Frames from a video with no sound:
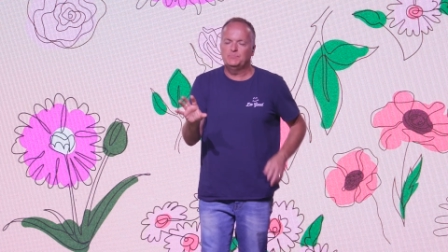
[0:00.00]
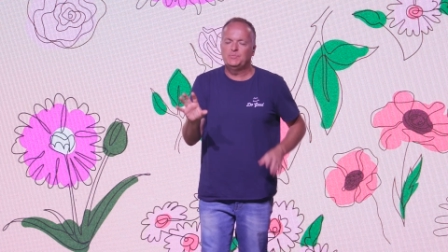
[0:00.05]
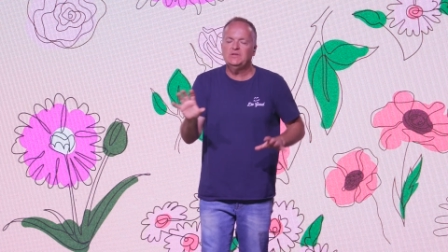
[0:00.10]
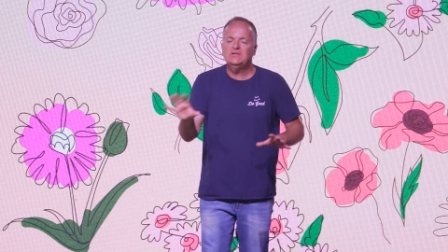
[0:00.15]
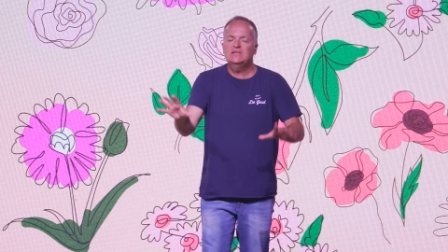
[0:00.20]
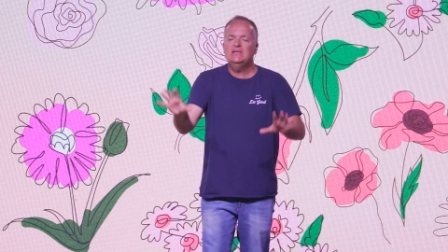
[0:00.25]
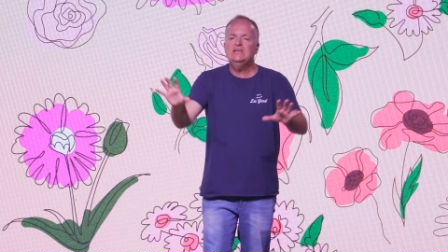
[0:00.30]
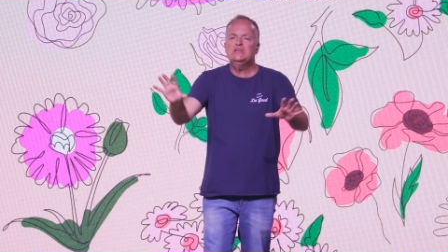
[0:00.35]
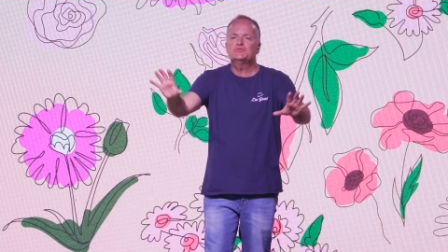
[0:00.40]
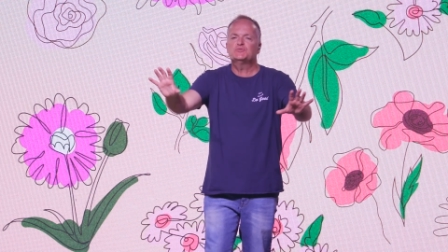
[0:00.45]

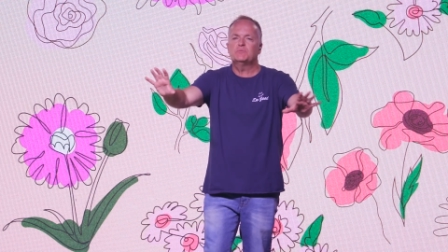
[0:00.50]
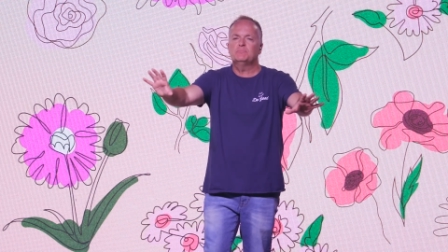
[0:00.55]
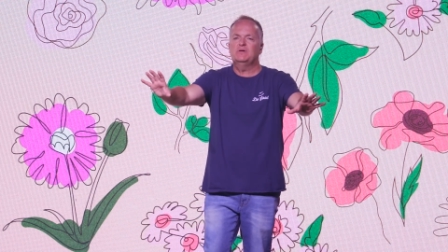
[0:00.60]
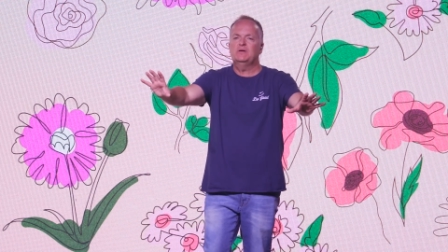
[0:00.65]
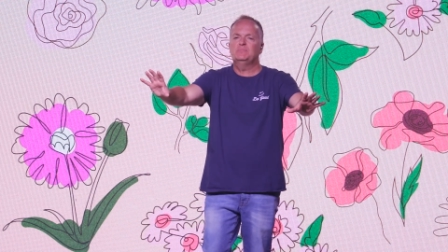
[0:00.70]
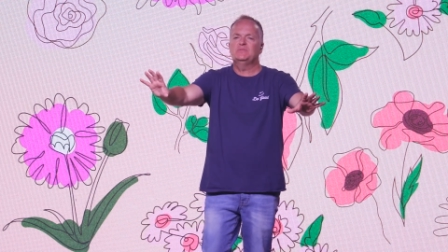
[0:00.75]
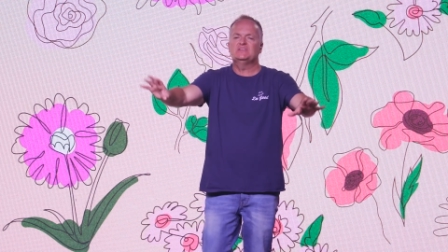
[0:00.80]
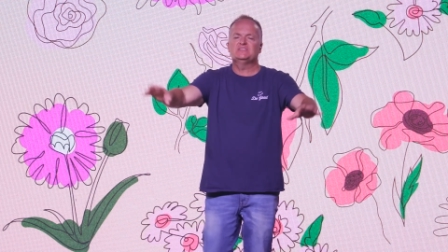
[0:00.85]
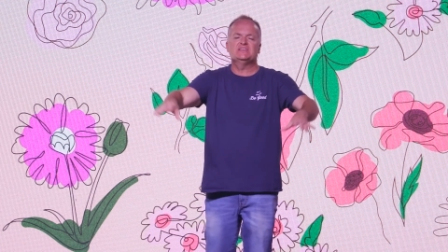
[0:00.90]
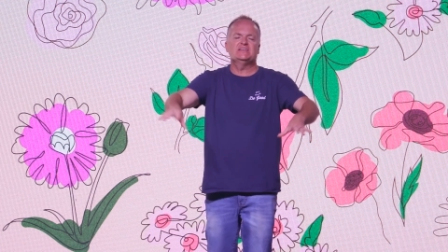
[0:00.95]
Please
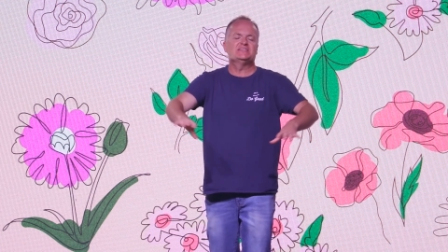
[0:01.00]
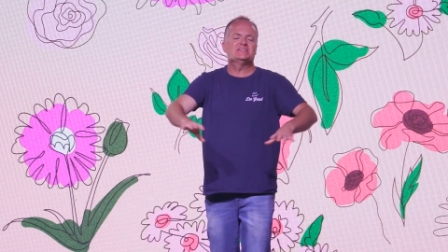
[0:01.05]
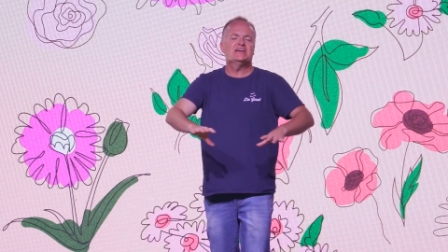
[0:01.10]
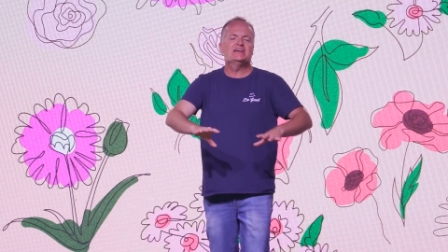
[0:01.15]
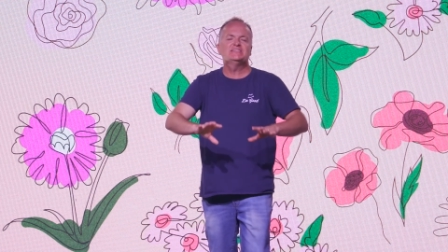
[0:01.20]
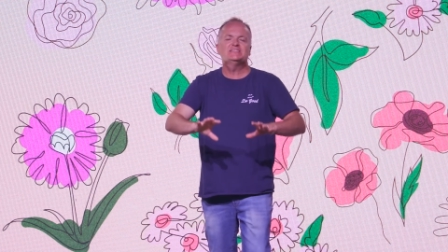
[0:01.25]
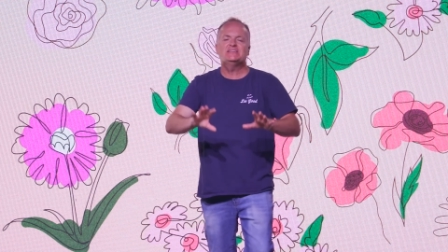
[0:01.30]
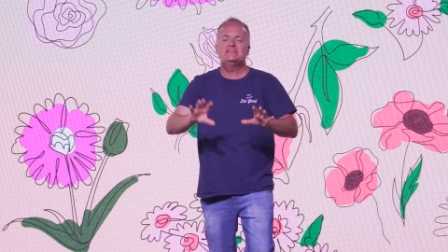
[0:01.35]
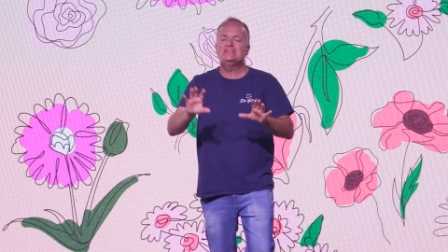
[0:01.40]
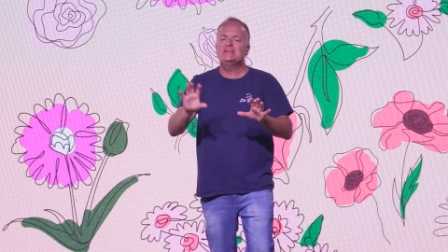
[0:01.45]
remember this. It
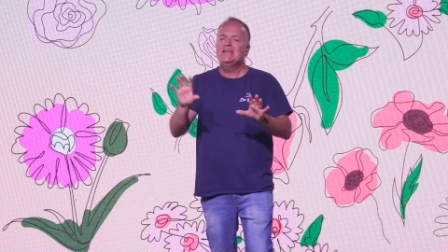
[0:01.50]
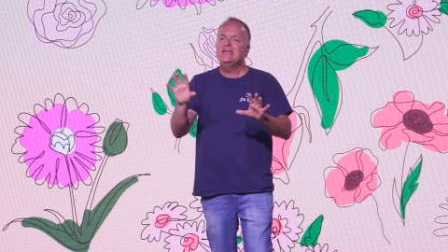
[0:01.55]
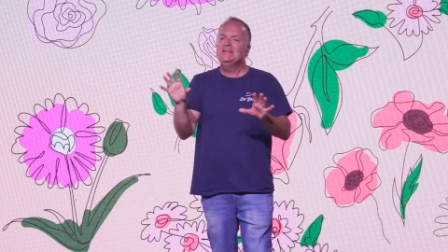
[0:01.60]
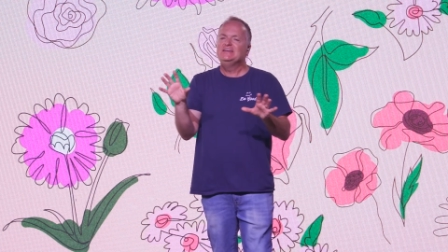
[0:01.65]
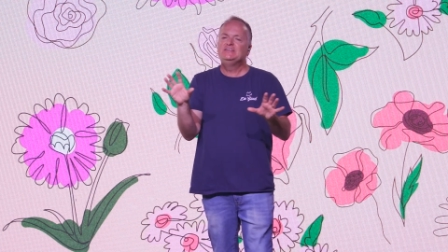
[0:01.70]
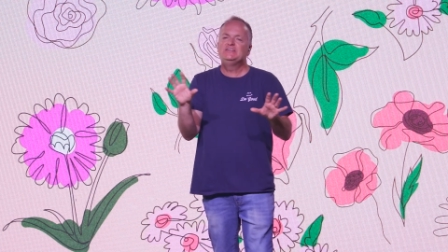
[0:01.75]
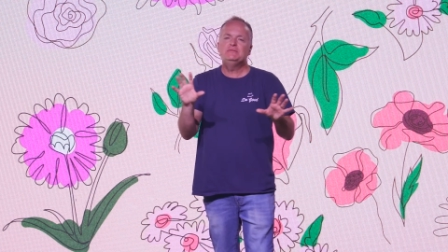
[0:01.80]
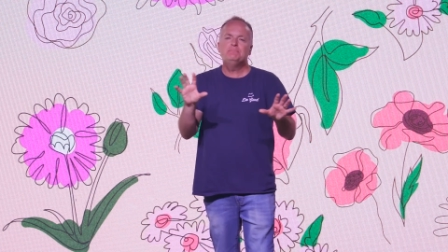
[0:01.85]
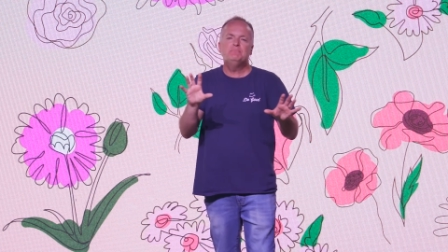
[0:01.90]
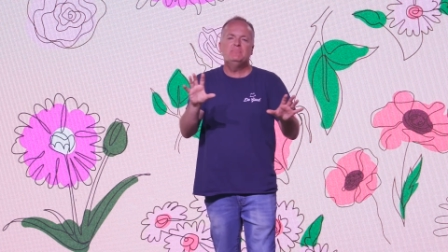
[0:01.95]
doesn't
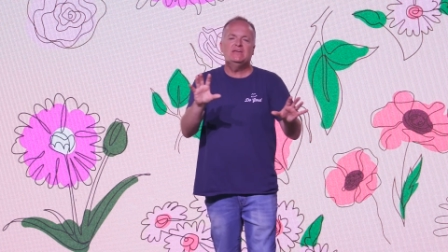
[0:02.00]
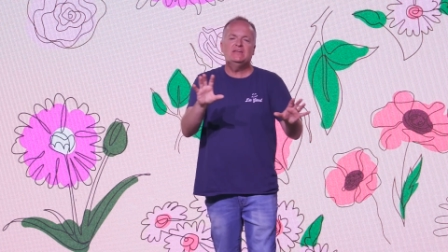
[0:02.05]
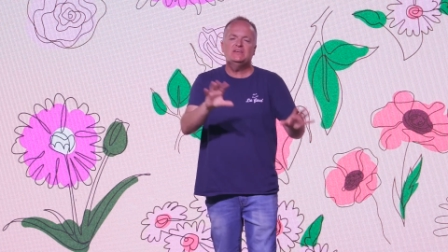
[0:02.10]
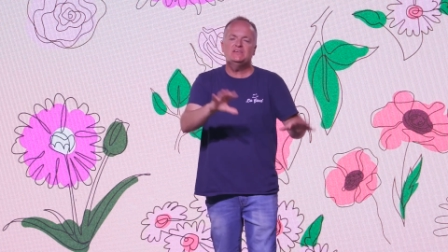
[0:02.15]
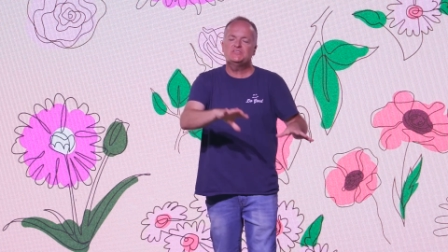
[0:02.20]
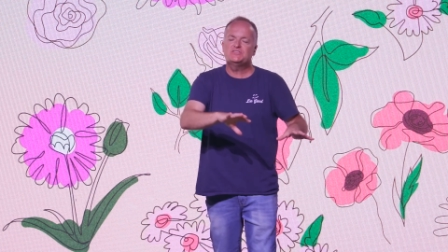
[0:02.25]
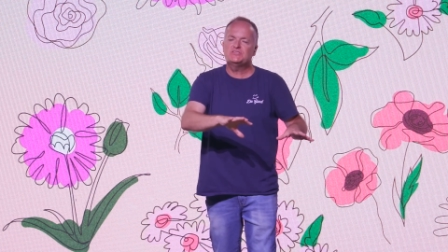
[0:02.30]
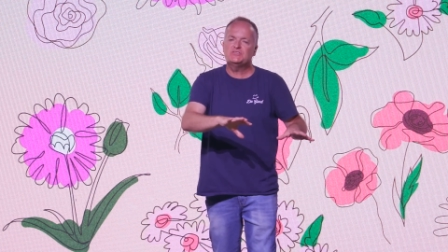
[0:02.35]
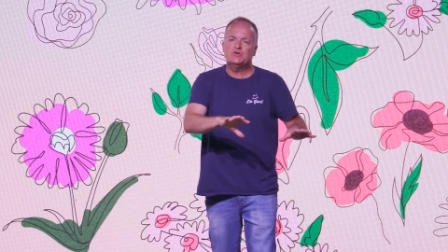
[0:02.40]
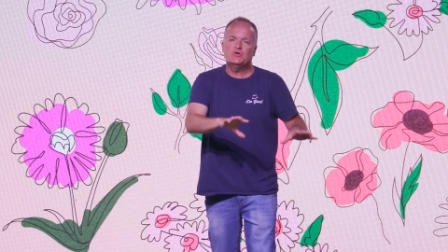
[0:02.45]

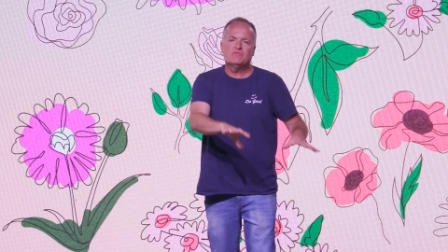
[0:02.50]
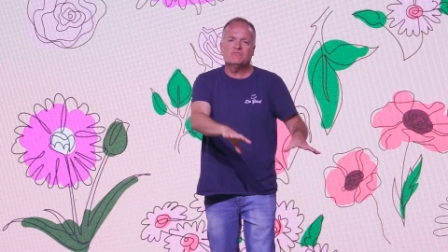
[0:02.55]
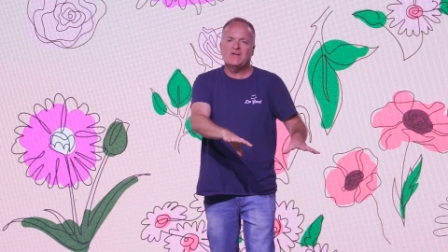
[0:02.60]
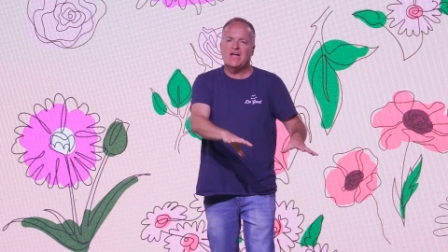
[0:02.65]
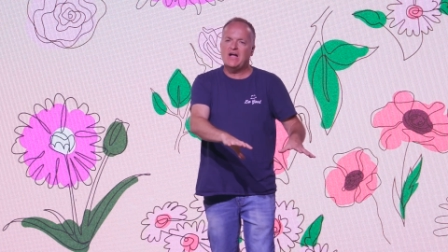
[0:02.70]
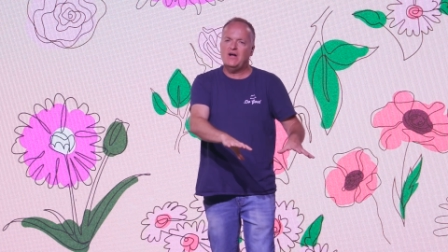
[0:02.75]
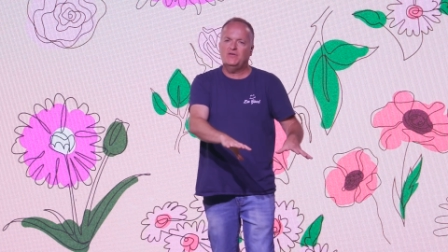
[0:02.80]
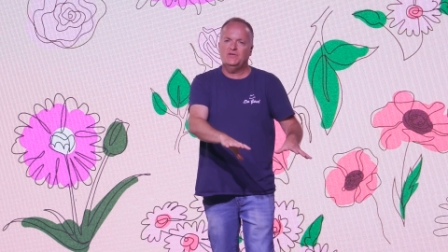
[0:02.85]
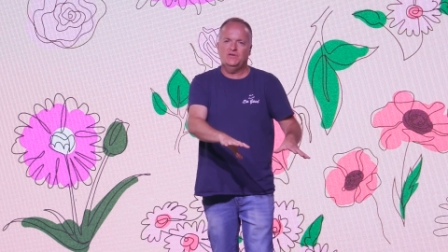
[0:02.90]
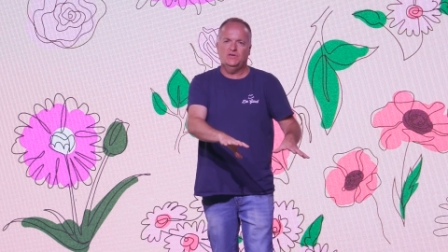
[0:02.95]
diminish your
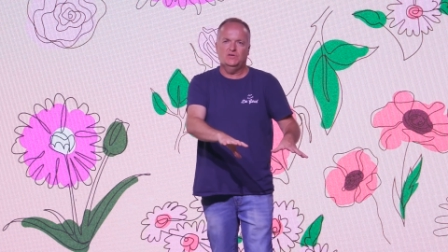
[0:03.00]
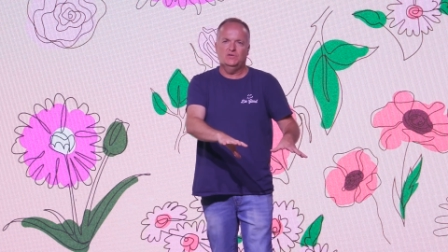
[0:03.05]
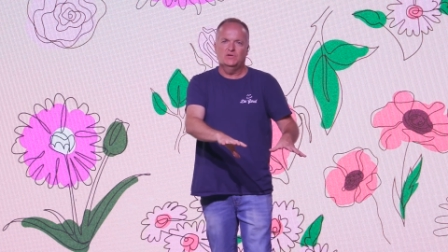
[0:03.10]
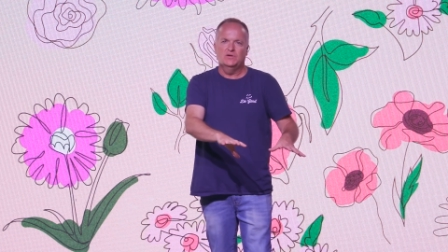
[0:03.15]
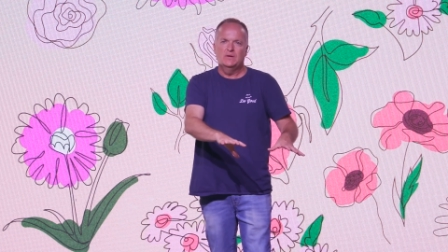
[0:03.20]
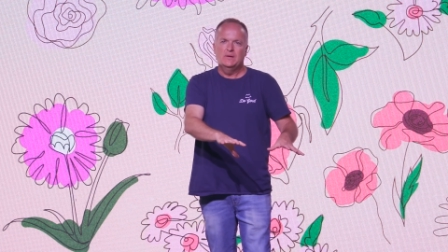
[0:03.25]
value.